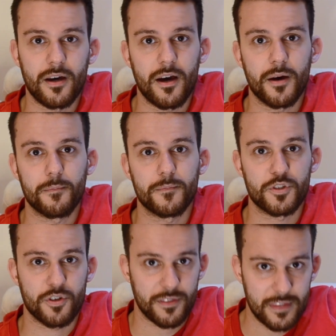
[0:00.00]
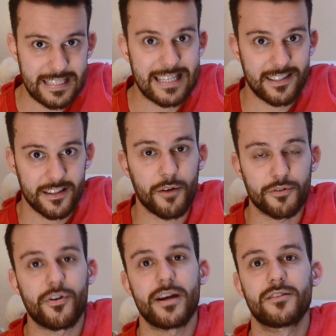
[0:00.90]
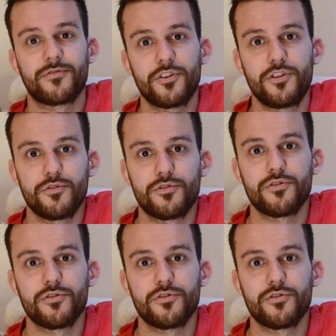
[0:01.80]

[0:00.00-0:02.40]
Um, so this is now great for you